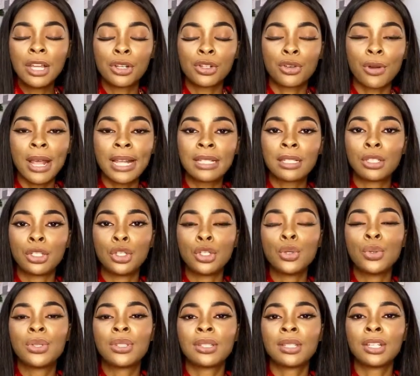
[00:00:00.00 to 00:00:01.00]
Try to
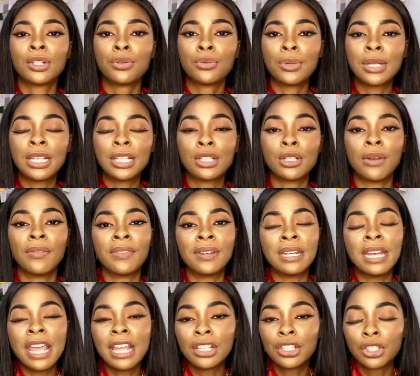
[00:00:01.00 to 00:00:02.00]
use sceneries of
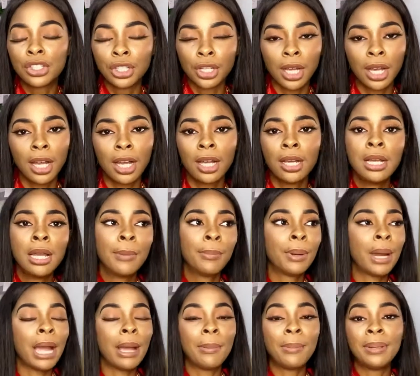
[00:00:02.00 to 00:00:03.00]
nature,
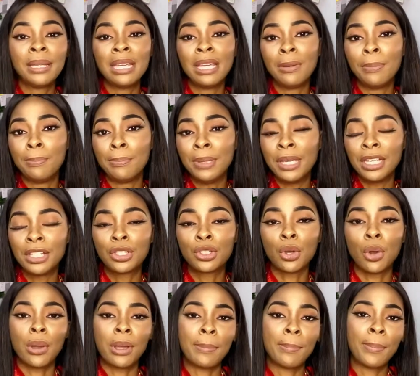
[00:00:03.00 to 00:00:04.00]
probably a beach
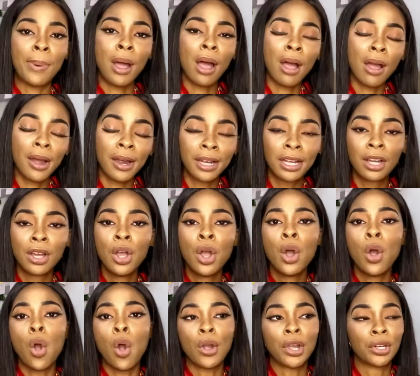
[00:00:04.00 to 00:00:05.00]
or a park
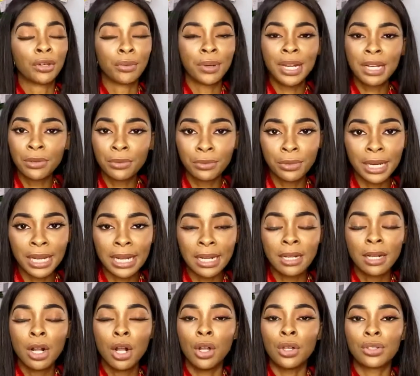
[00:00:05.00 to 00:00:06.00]
or greenery
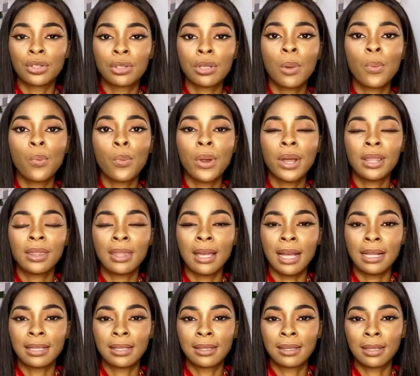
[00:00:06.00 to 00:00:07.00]
or somewhere
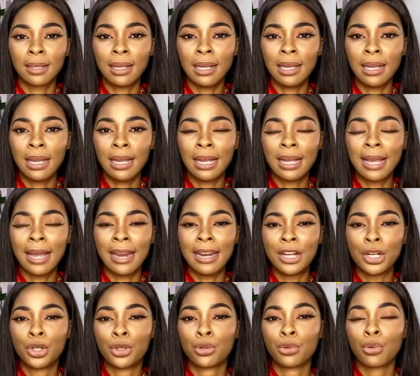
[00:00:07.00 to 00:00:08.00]
that can
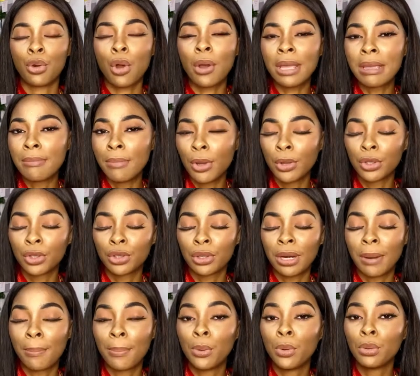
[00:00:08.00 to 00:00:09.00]
draw emotion
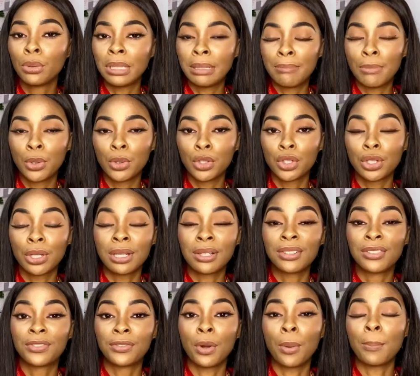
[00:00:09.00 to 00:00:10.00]
and pull
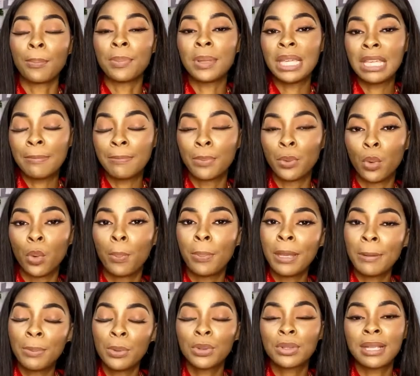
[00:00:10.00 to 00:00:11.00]
emotions from people.
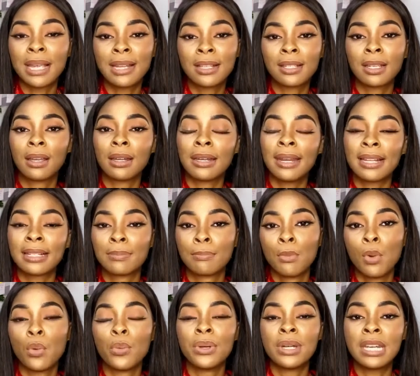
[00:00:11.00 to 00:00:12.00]
People tend to connect
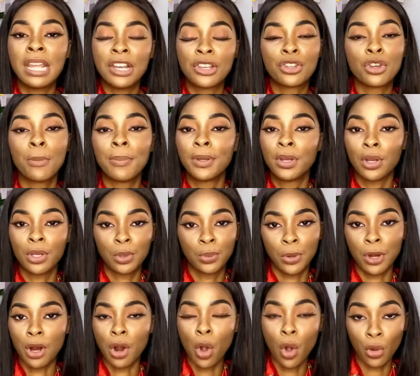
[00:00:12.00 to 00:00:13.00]
more with nature because
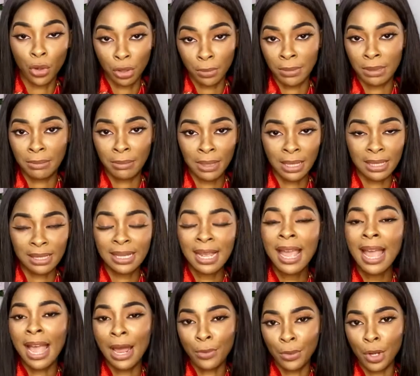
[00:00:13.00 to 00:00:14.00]
we are all human beings
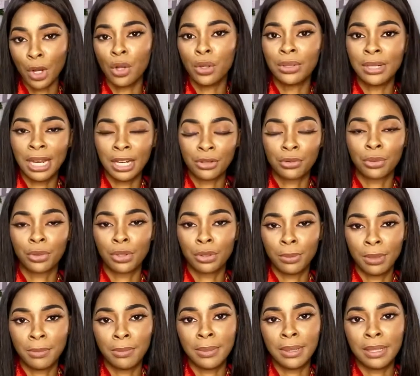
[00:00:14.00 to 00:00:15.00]
and we're all natural
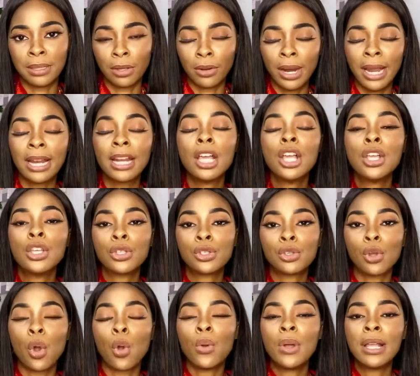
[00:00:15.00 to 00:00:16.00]
human beings, all right?
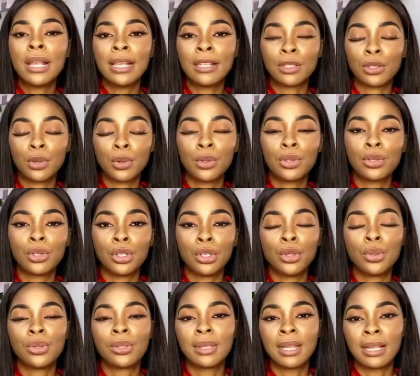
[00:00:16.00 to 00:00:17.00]
So it's good to
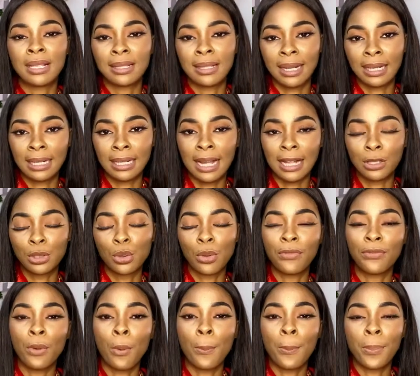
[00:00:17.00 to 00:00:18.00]
use things like that. So
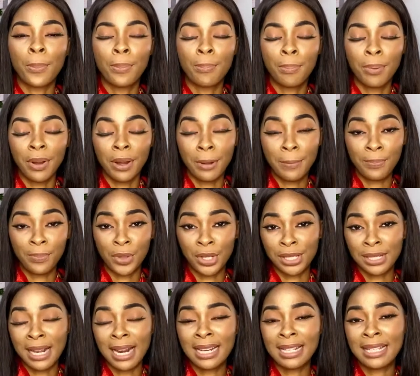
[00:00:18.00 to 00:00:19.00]
for
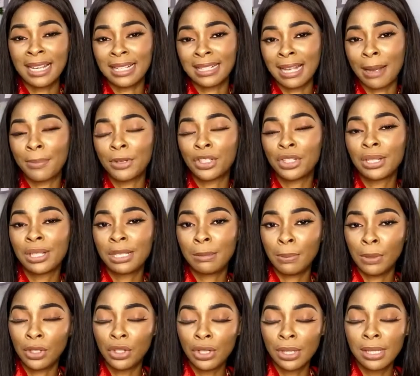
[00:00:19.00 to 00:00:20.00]
personality establishing
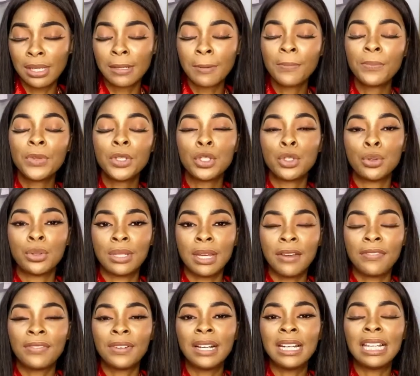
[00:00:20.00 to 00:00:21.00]
speeches, you
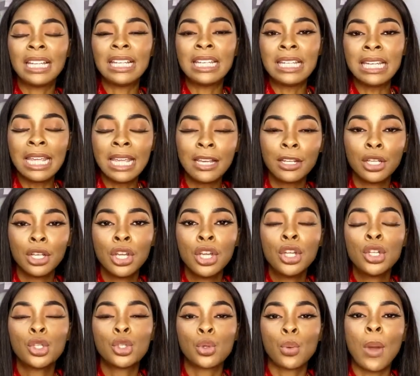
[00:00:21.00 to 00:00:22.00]
definitely need
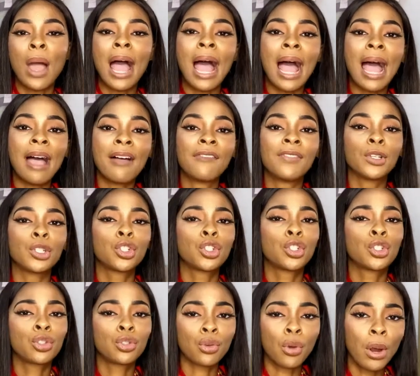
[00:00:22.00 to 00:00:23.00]
to have
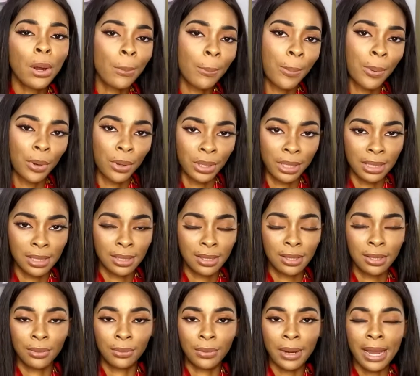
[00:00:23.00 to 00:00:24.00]
strong
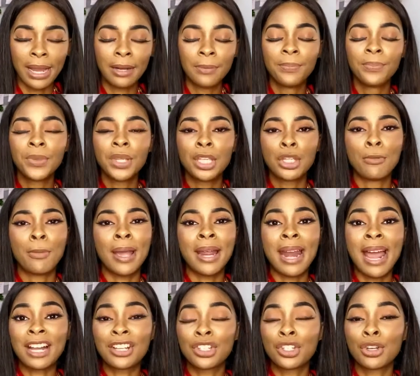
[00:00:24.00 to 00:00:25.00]
points, right? You might
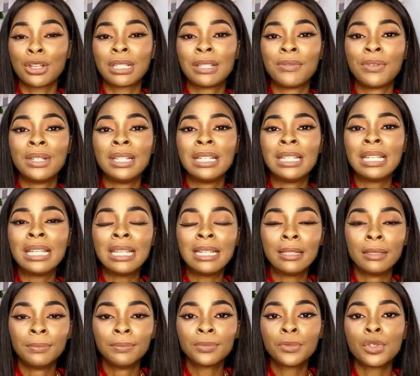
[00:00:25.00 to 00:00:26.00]
actually not even need
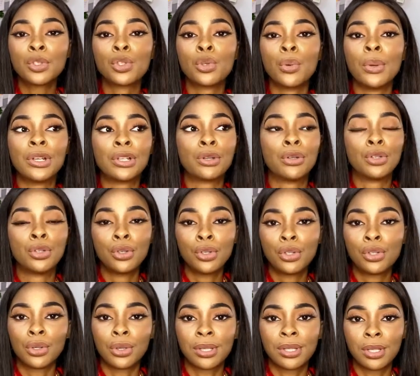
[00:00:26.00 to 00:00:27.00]
to
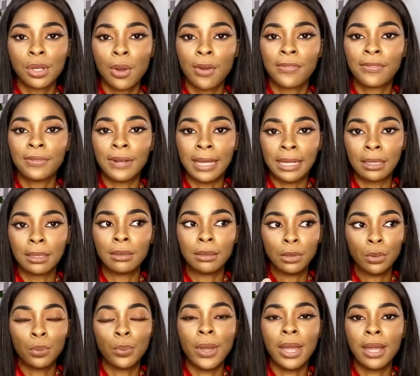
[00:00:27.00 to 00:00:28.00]
introduce yourself like
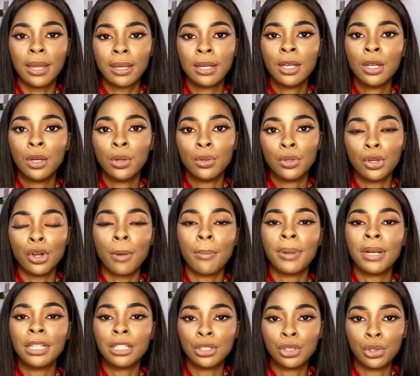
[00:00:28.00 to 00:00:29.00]
the way you
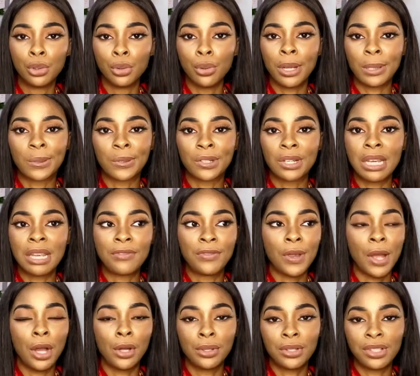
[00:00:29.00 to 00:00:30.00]
normally do, actually, if
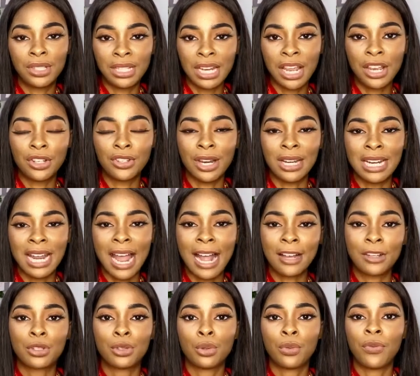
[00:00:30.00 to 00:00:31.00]
you're on stage and they
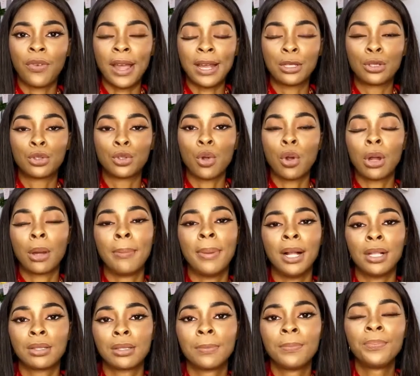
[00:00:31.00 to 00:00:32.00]
ask you to talk
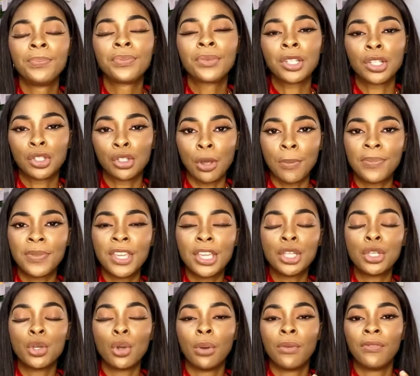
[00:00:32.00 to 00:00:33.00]
about something
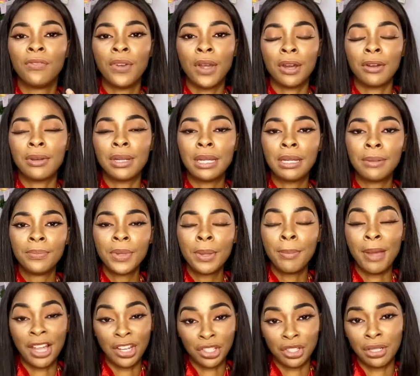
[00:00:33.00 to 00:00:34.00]
you're very
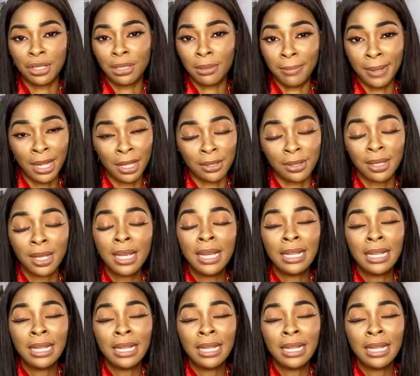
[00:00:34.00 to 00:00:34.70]
passionate about.